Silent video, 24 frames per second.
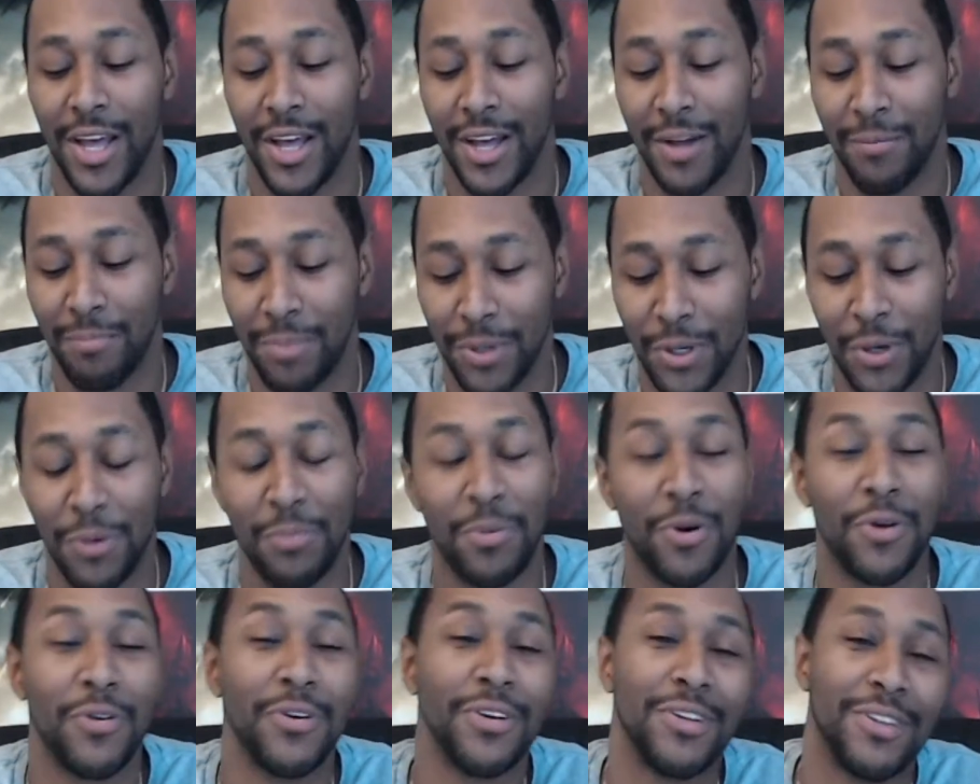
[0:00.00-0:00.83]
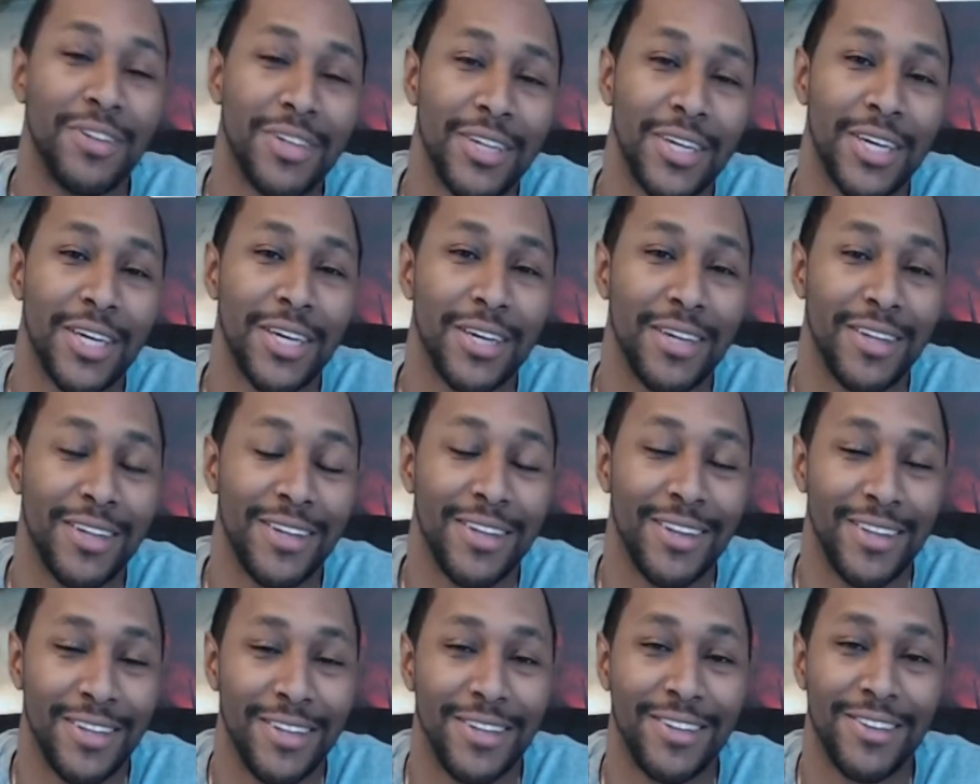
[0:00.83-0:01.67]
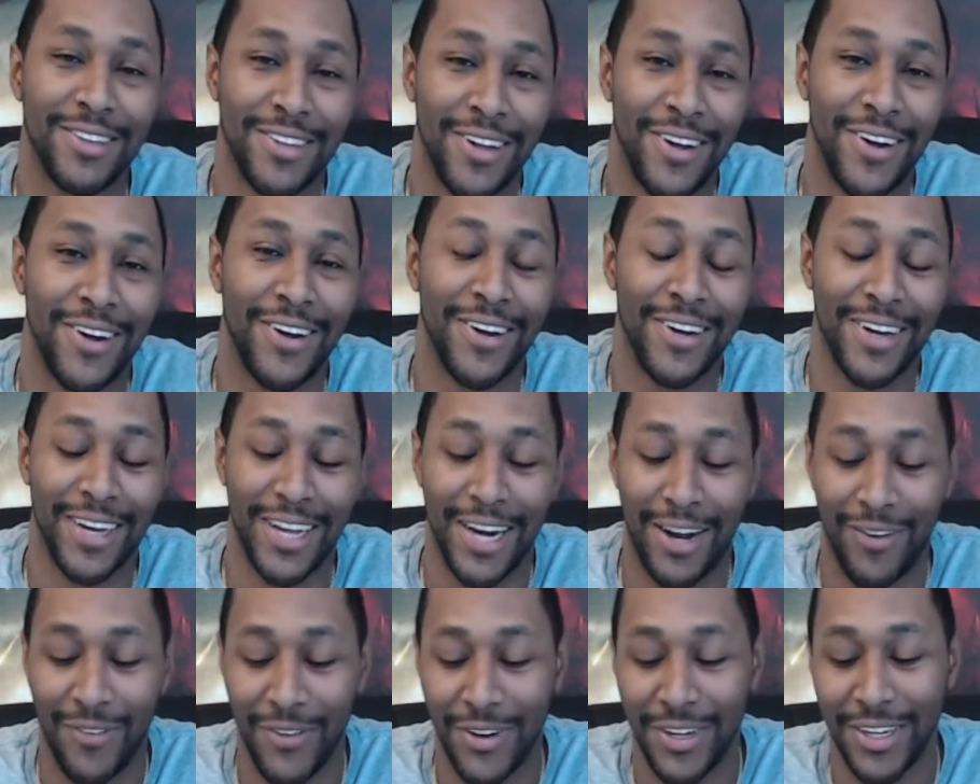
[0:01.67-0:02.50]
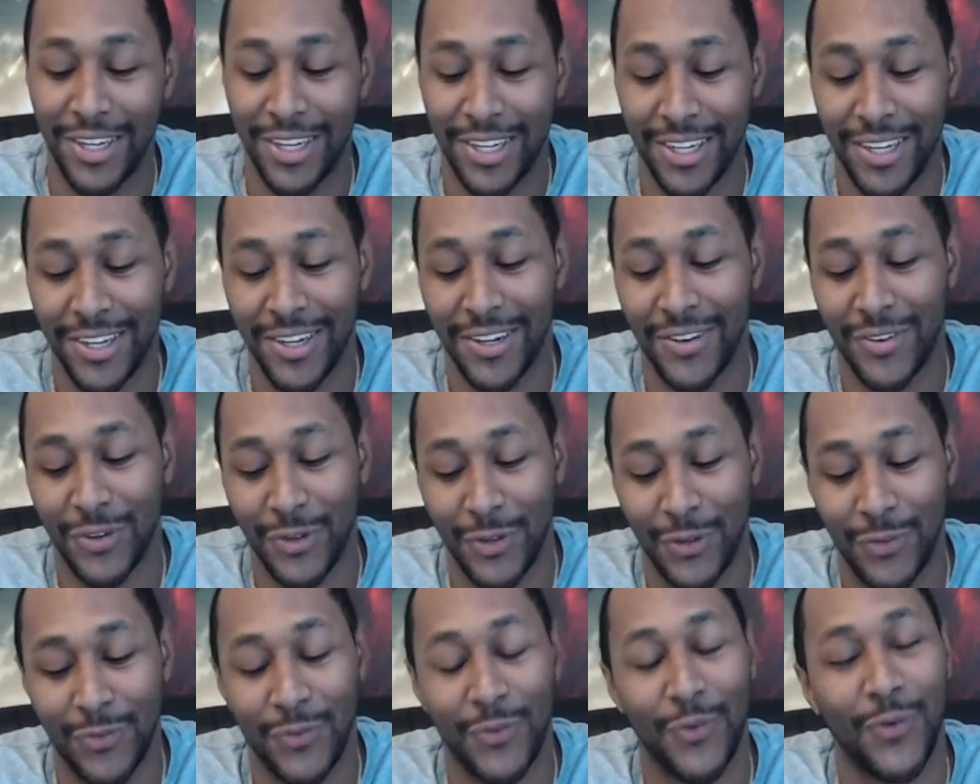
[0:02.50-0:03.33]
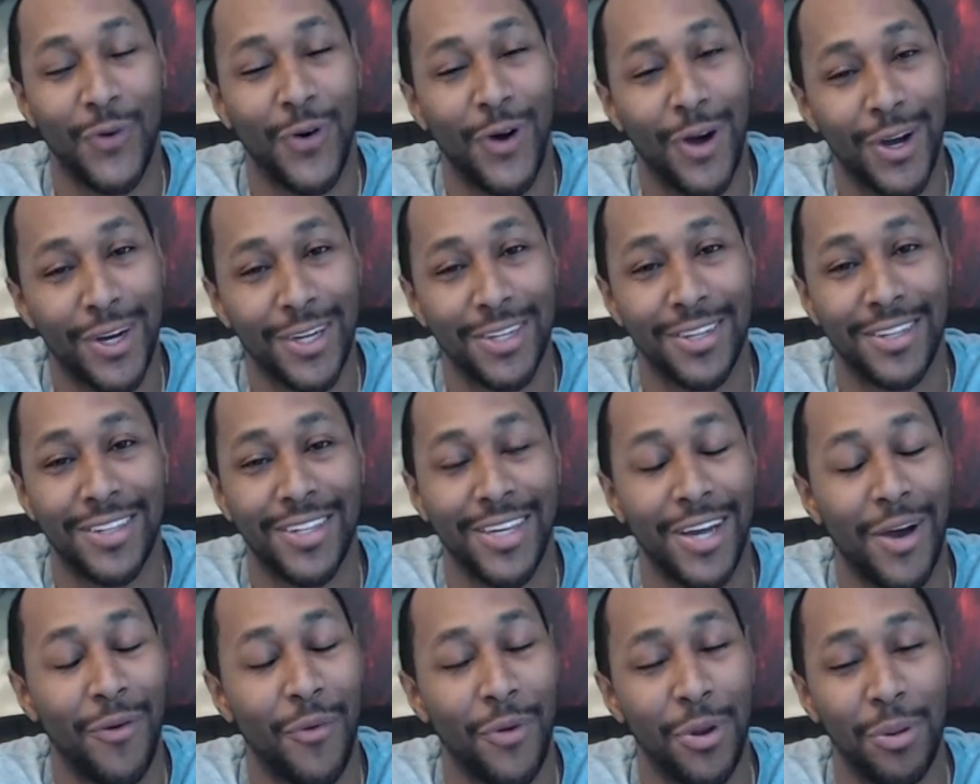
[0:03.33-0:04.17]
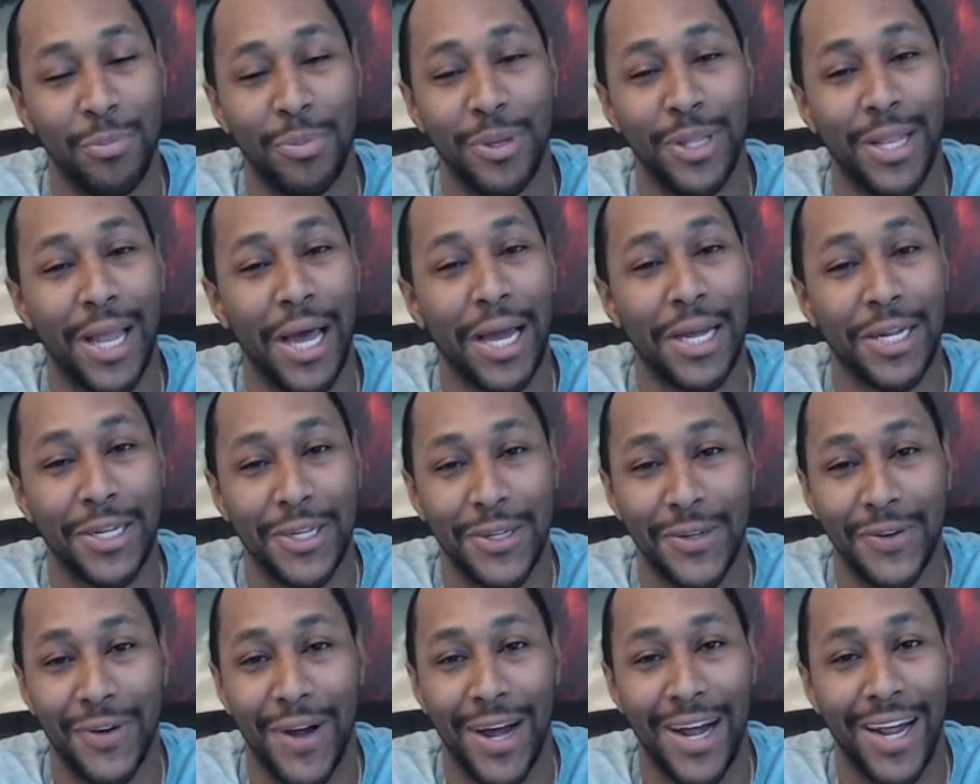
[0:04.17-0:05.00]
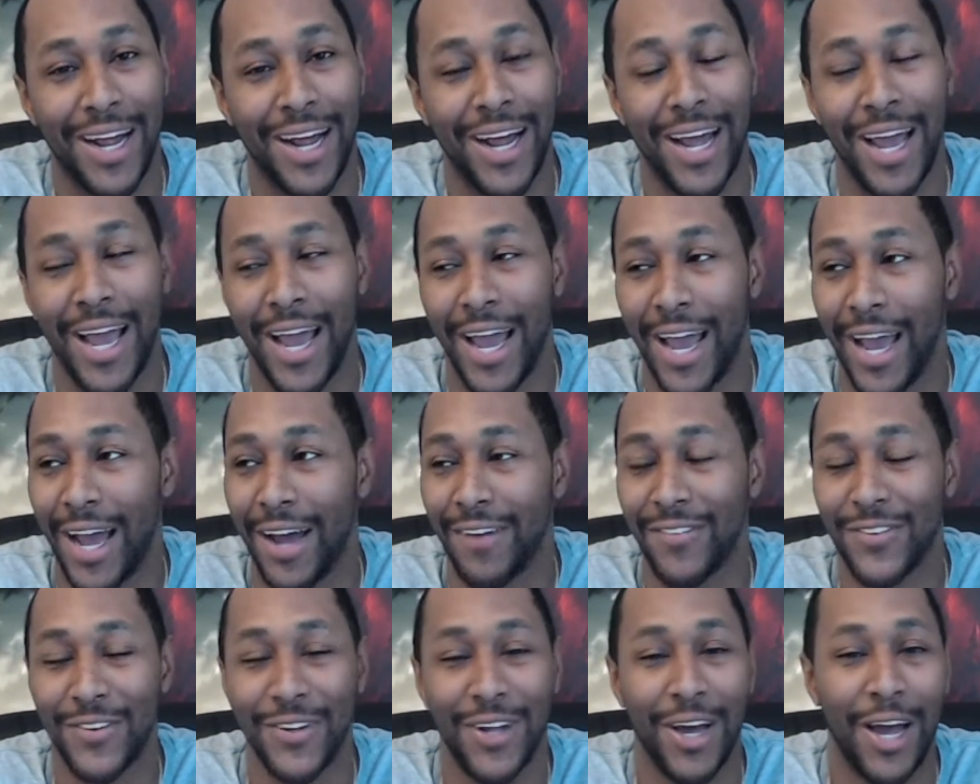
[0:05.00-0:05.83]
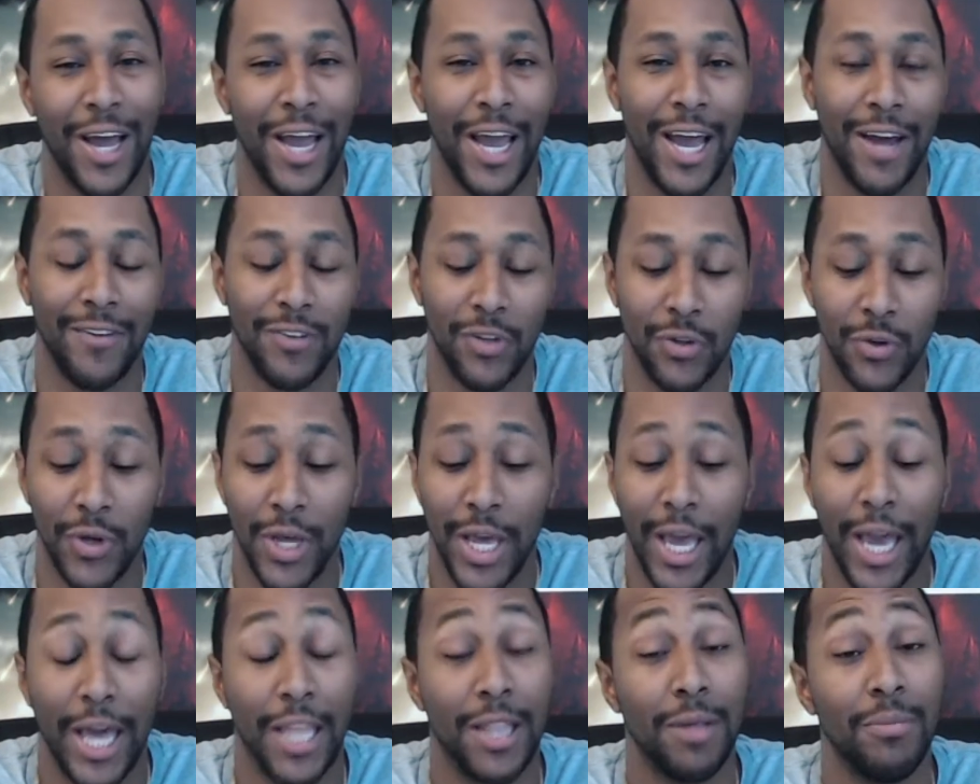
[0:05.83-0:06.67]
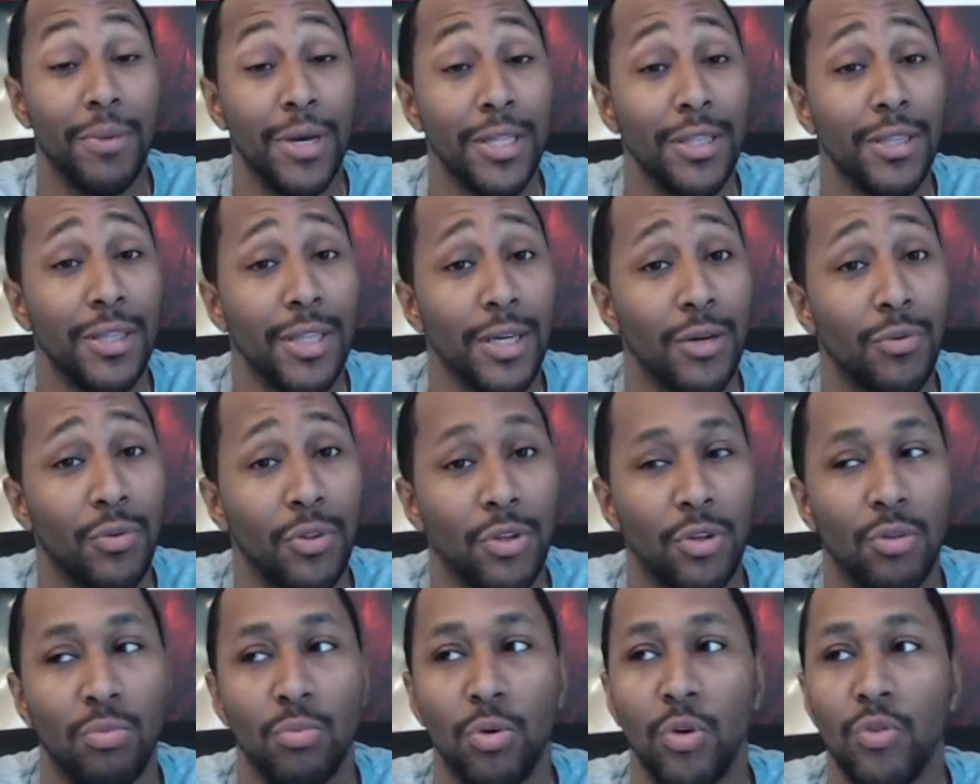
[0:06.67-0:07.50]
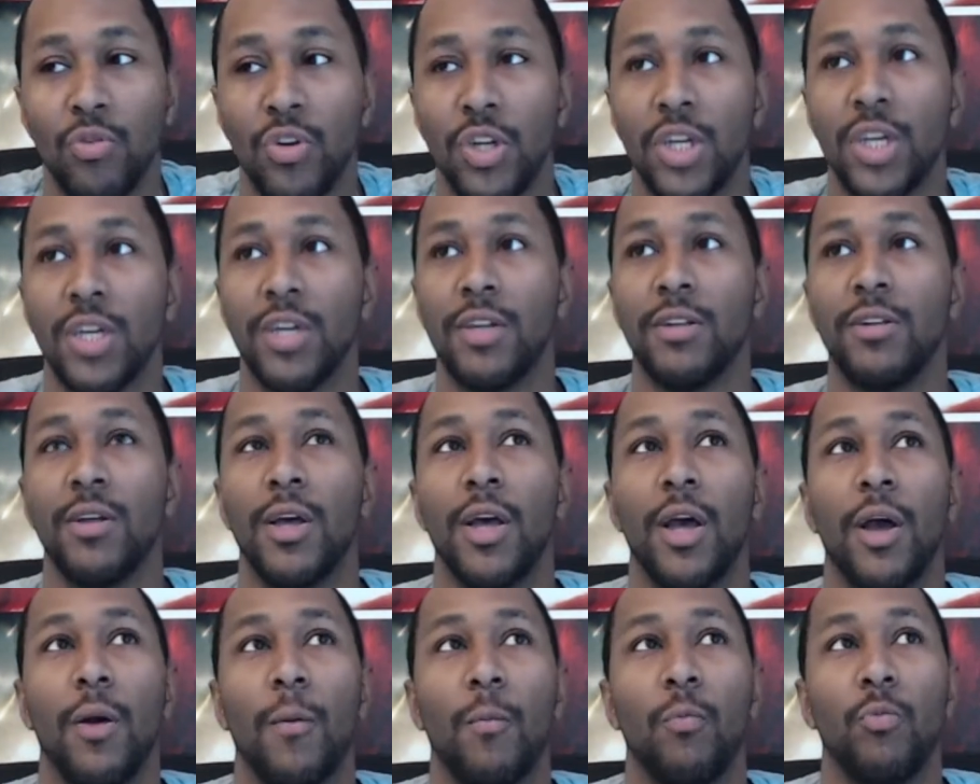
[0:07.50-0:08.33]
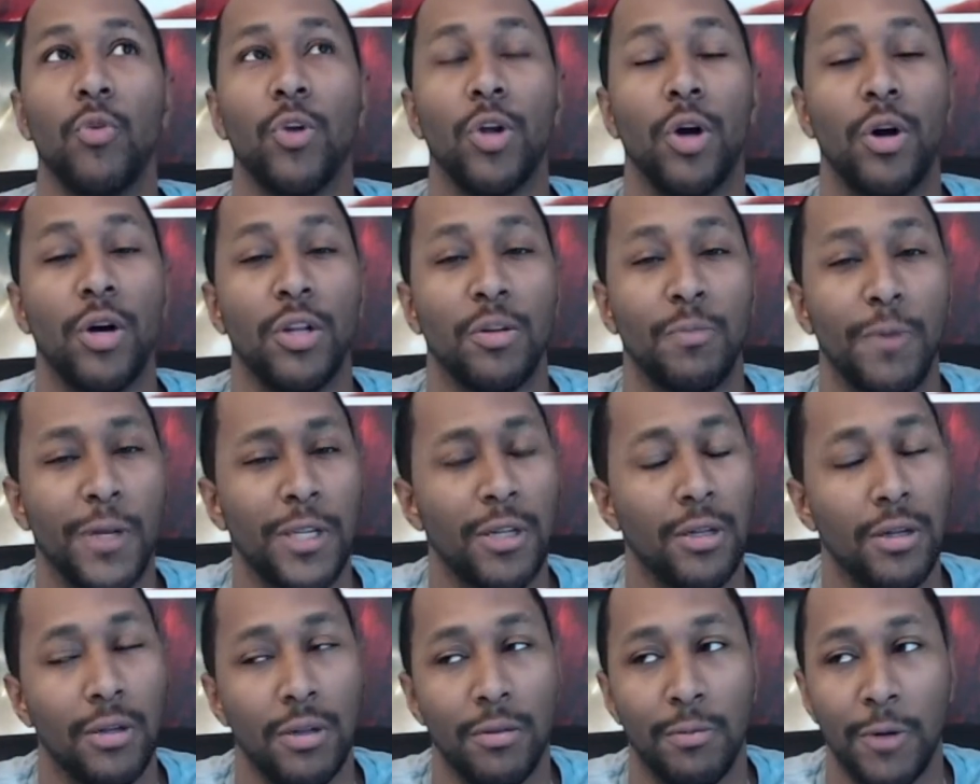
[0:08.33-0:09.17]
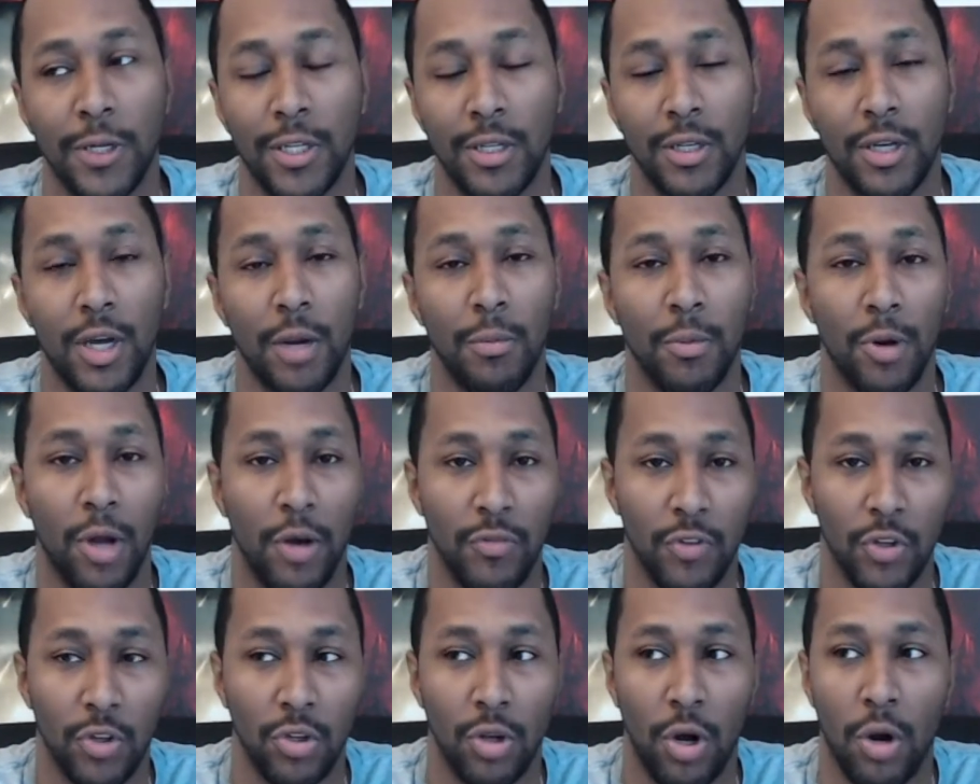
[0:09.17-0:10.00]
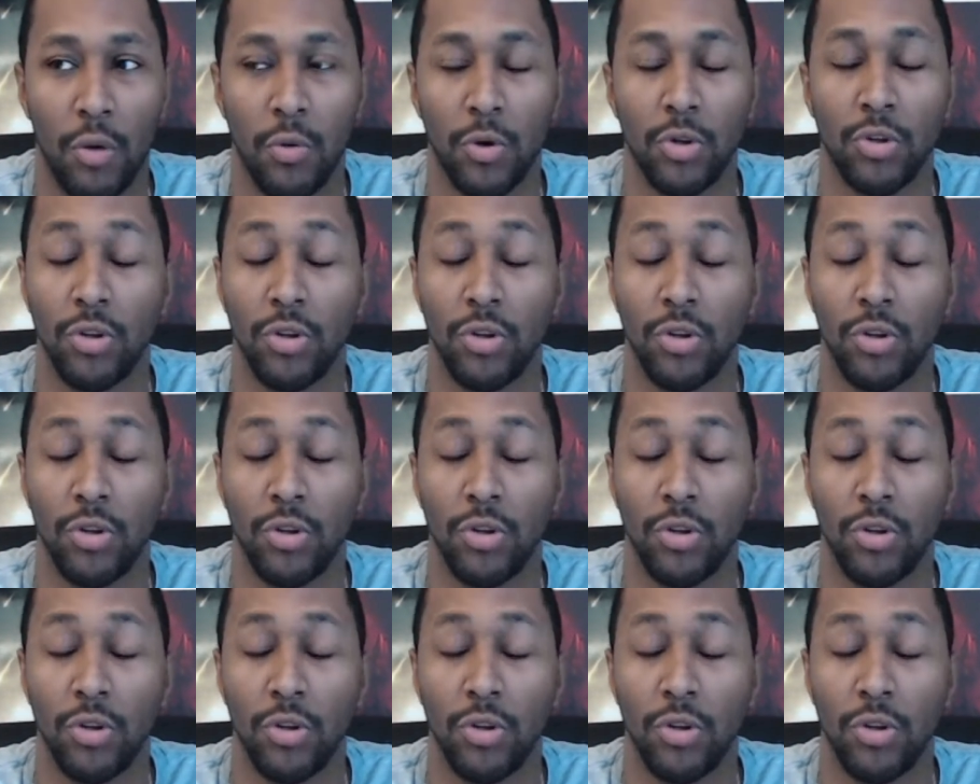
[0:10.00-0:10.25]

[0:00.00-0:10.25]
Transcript: Bill Murray sing this song, and I want to hear Christopher Walken sing I Want to Be Like You. I have to. And the amazing thing with this movie is, especially coming off of Star Wars.